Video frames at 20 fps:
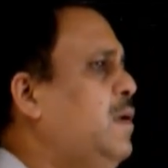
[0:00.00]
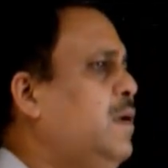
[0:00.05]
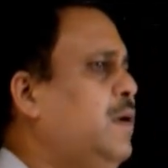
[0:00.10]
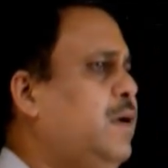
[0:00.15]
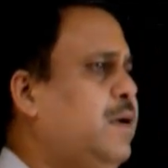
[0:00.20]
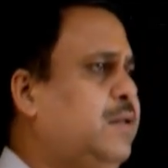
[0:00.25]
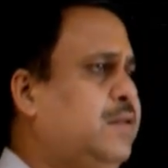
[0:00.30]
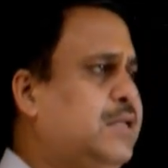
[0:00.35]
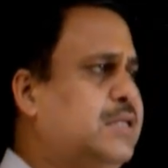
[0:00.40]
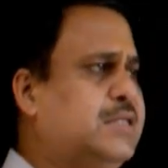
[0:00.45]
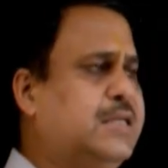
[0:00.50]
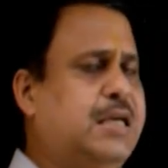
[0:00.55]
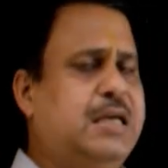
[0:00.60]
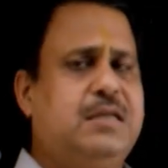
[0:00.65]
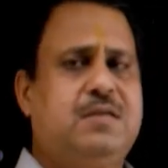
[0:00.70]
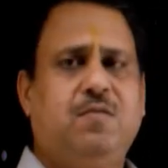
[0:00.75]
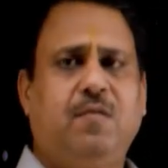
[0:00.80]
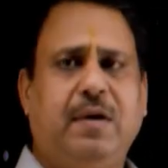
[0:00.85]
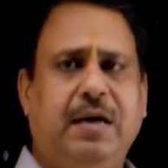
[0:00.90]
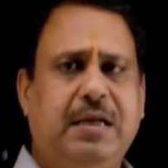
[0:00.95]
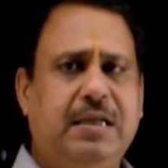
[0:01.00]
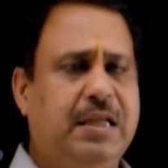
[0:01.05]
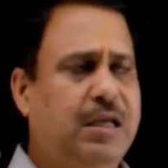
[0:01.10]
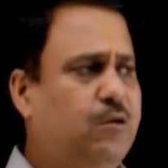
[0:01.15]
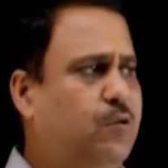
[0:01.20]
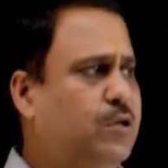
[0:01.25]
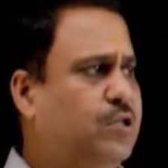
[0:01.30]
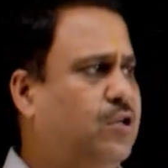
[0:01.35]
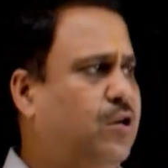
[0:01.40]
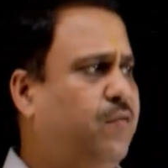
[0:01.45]
In this case, what is the
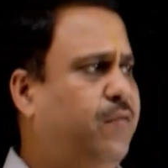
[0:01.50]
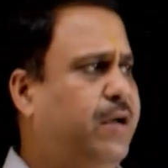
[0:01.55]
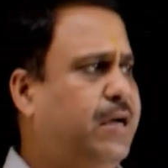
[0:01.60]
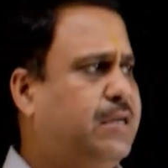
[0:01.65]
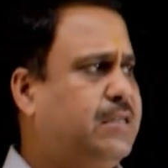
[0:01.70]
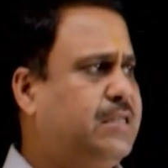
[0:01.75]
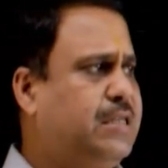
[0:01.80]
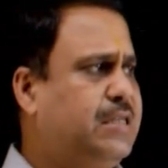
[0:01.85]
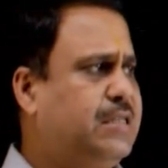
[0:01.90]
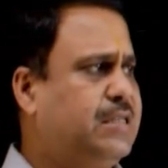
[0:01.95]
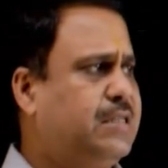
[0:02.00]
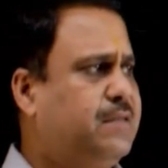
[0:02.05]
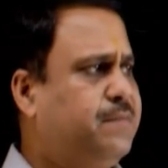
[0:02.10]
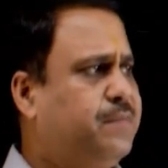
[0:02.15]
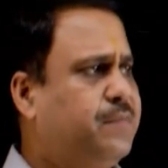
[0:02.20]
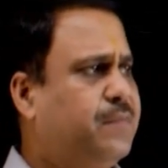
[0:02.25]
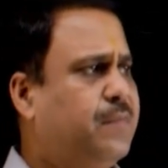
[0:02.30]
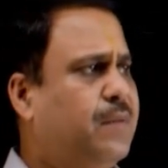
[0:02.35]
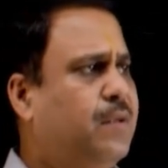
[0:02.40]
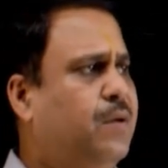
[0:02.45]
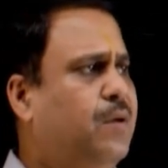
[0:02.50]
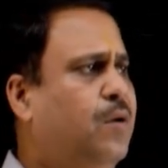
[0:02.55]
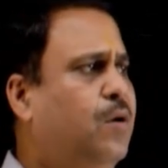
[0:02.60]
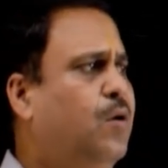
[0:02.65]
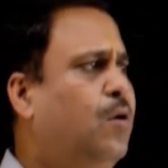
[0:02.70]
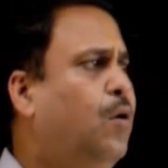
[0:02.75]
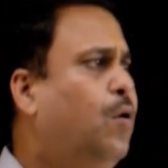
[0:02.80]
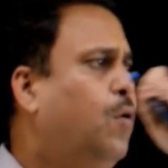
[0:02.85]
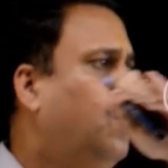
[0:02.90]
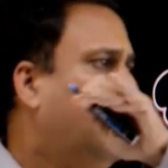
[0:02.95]
equation of axis?
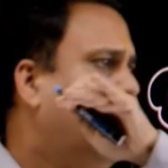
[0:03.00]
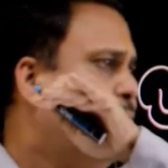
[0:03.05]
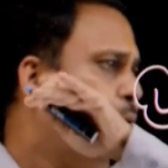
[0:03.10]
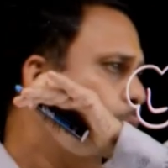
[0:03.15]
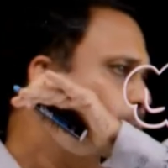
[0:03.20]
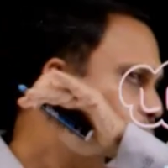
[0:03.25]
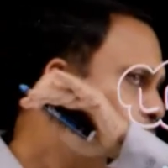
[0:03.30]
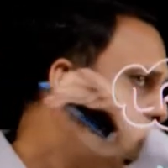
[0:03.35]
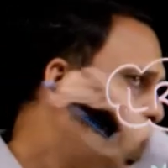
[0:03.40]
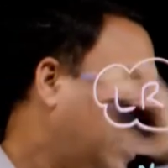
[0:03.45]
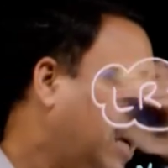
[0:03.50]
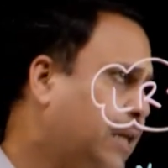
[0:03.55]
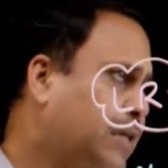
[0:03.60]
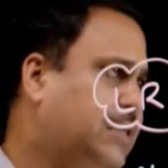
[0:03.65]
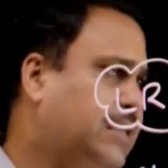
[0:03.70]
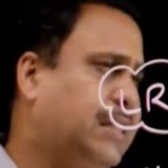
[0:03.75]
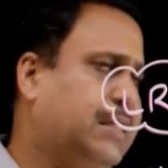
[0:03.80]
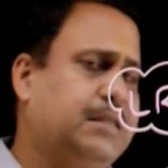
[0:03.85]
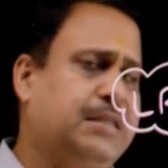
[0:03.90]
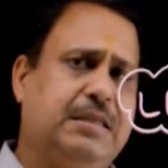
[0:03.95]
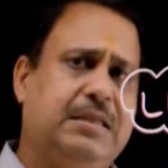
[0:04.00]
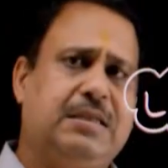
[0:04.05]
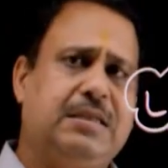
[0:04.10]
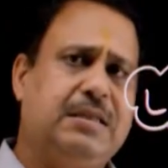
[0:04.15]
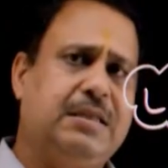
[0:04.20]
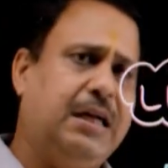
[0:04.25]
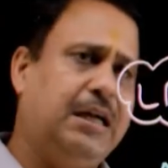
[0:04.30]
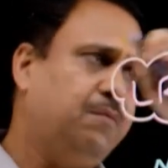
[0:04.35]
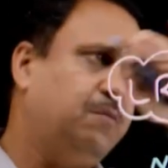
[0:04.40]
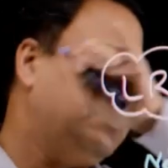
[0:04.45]
X-axis.
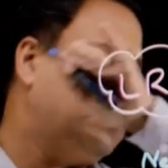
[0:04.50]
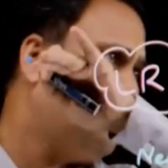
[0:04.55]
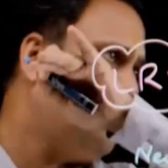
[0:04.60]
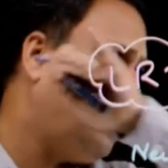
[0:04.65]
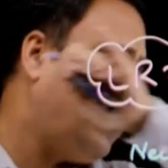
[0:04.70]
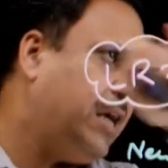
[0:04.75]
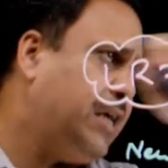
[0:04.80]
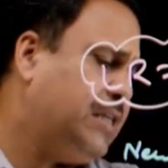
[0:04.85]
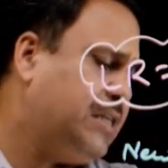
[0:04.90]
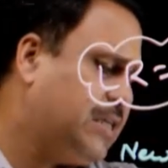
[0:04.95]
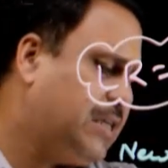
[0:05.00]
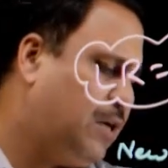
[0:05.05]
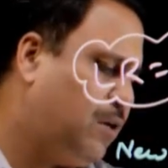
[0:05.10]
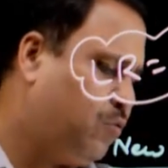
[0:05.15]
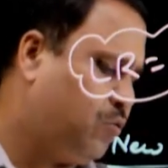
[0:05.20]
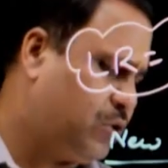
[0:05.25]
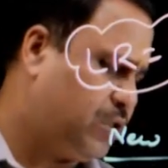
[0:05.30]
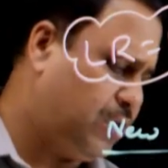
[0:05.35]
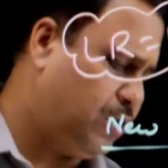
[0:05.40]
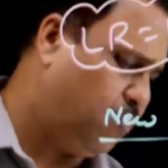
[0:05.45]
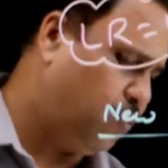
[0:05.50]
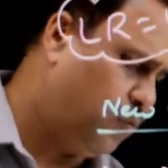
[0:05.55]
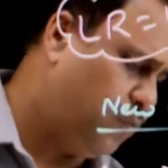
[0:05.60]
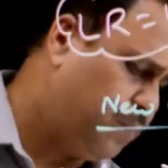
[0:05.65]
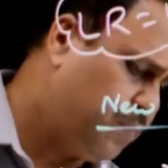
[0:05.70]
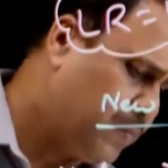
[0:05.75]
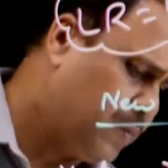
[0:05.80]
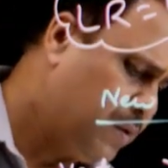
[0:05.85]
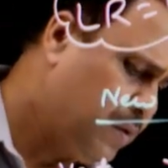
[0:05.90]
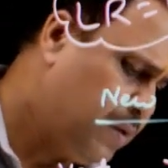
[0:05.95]
That means y is equal to 0.
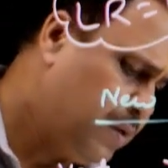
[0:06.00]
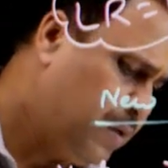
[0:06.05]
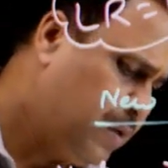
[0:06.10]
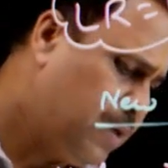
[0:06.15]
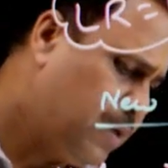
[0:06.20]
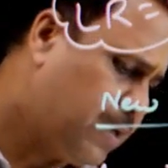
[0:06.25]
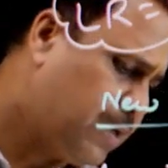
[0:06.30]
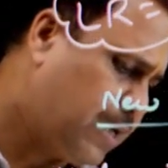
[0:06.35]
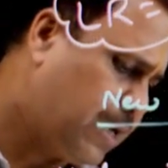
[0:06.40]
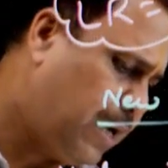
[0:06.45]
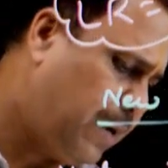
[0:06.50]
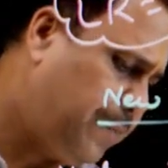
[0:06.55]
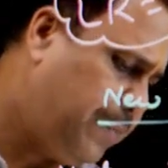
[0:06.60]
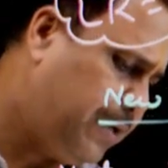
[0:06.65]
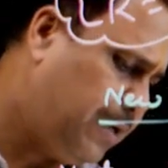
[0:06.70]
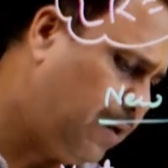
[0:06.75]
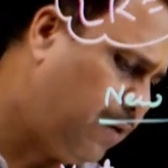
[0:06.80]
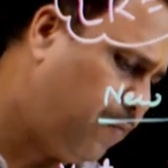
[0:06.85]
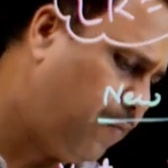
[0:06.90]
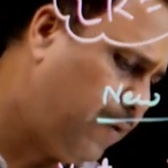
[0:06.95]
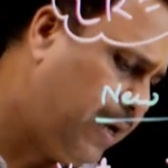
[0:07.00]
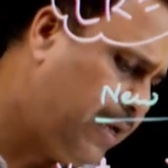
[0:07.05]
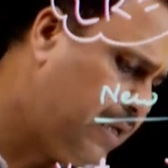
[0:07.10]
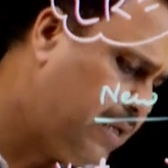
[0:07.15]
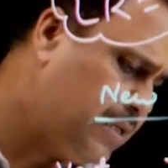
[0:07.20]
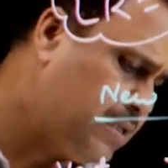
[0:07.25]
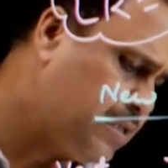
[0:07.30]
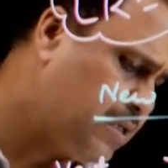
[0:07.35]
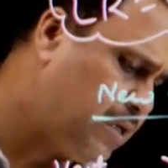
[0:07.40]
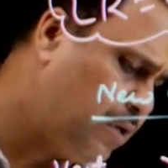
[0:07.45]
Capital Y
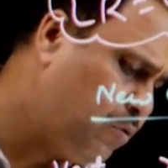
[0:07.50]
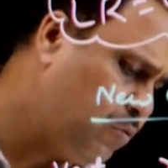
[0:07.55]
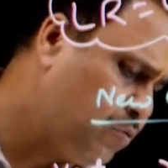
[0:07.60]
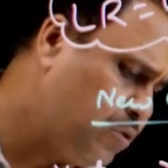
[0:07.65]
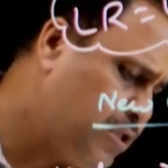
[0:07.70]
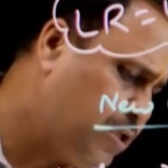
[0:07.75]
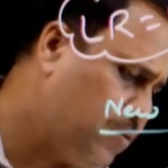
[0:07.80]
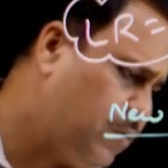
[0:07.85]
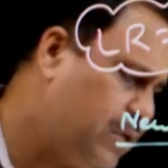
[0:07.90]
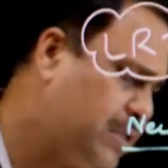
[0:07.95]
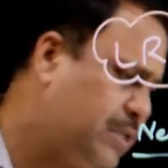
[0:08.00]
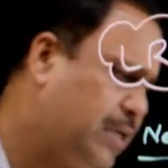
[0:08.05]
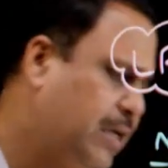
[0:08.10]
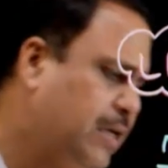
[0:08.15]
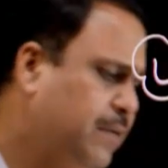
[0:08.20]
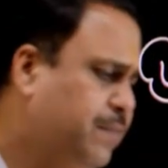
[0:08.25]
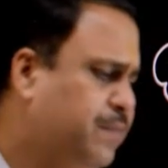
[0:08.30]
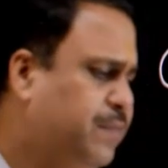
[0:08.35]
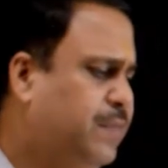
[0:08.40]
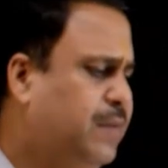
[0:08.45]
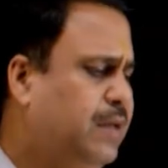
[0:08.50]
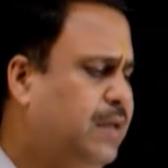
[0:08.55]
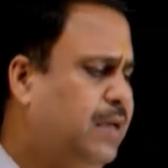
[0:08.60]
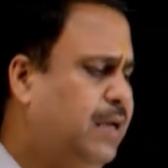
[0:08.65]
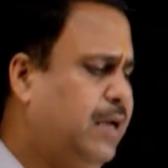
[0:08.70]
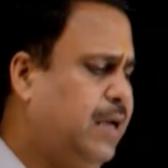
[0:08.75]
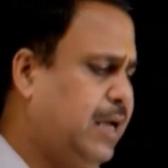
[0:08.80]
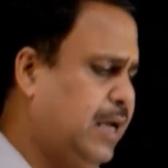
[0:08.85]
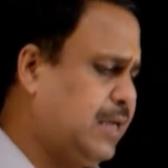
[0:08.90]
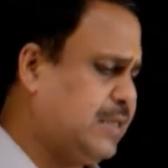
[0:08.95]
is equal to 0 is the
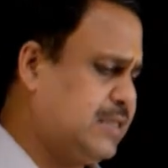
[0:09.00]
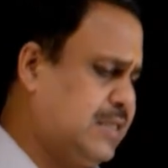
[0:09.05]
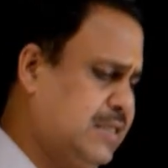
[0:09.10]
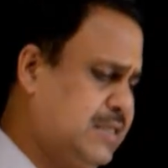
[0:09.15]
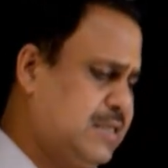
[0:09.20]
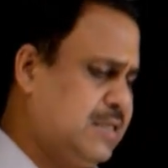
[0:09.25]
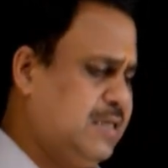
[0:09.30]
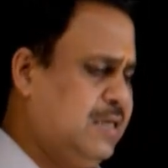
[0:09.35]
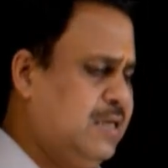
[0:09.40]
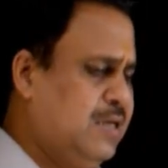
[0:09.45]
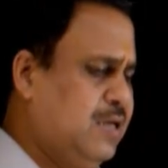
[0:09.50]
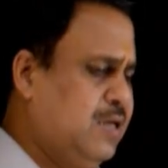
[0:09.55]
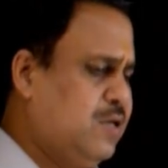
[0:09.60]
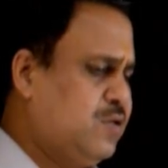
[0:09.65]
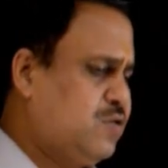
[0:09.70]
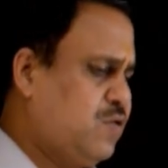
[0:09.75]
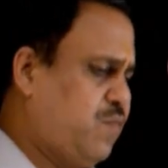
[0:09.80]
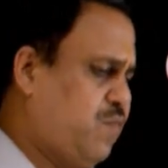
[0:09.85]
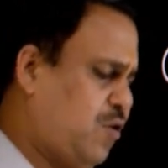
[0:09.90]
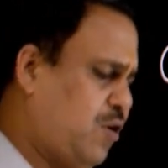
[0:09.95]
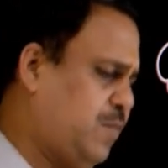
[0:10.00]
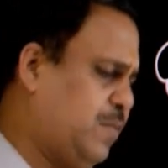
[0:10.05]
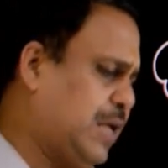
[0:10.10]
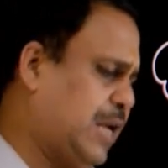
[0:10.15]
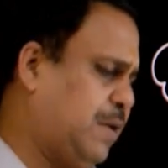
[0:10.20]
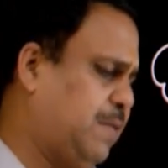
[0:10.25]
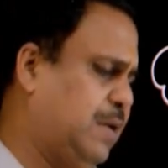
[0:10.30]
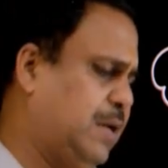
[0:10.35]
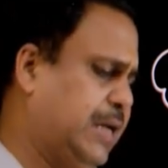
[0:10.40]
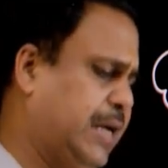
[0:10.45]
axis. So from here
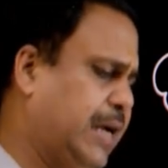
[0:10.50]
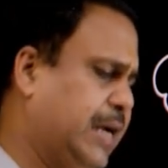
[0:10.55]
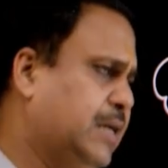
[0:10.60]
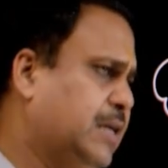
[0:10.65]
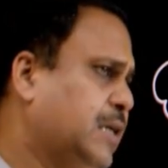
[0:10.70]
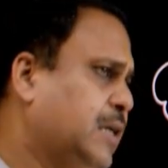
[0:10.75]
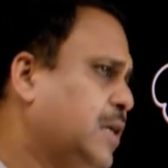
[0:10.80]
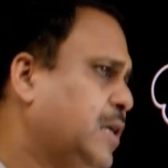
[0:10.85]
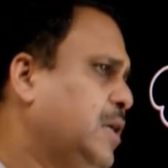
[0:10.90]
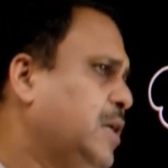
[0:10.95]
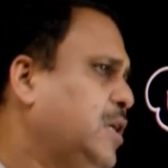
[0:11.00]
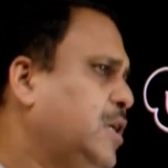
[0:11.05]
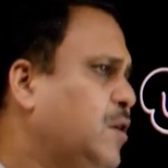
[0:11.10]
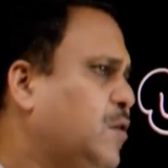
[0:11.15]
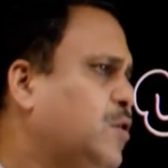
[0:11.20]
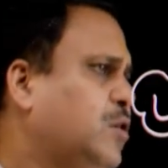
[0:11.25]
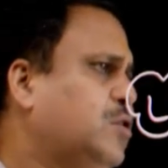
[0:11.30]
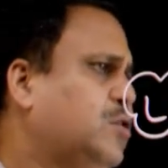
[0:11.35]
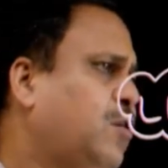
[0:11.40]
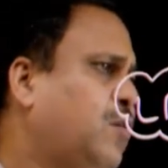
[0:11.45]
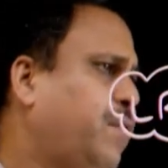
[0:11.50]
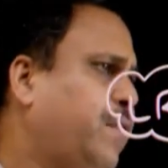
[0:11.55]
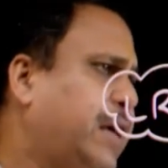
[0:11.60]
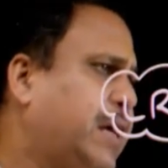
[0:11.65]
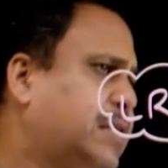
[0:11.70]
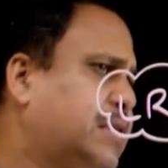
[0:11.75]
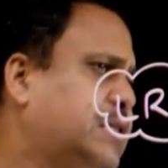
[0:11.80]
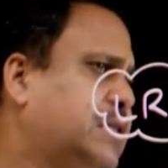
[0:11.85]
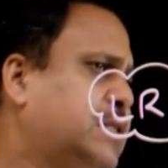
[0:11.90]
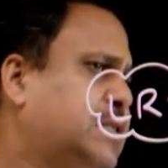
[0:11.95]
I will get equation of
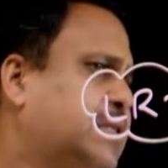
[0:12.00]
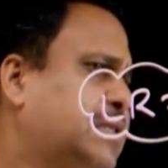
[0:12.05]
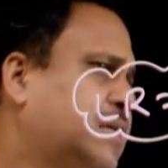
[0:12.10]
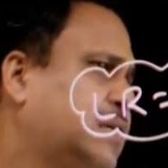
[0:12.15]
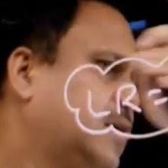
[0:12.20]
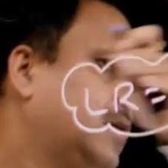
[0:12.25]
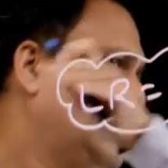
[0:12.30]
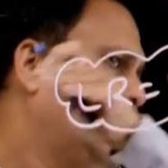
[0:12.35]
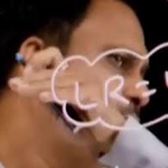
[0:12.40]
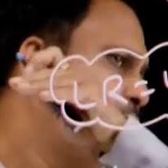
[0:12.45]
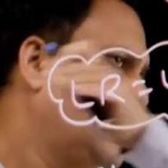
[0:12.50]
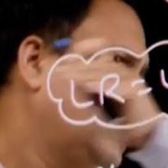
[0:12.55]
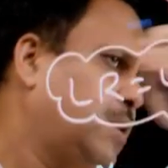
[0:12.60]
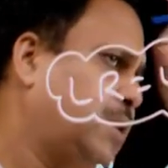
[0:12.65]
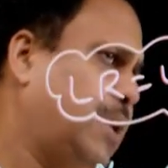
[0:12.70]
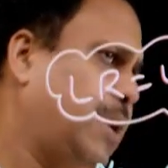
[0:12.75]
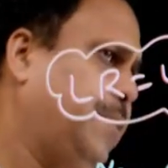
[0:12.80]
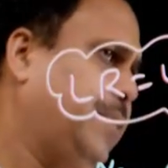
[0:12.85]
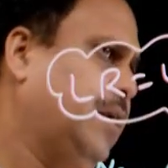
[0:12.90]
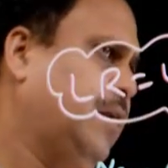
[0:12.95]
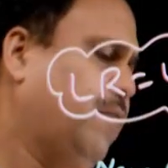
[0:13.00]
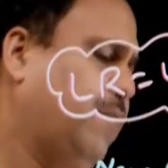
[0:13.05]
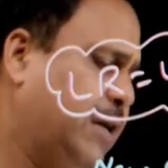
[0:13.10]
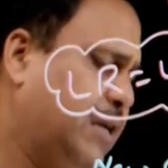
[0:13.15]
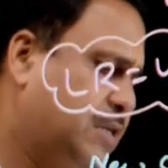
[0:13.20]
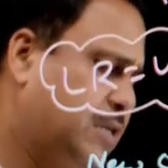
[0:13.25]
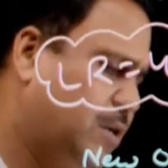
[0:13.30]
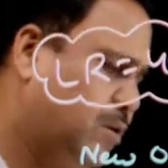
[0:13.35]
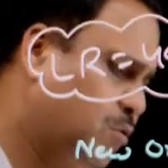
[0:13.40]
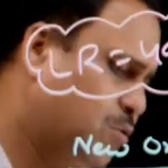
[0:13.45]
axis. Capital Y
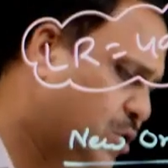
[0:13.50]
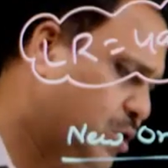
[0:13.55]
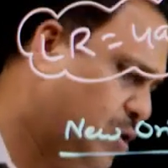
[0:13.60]
is equal to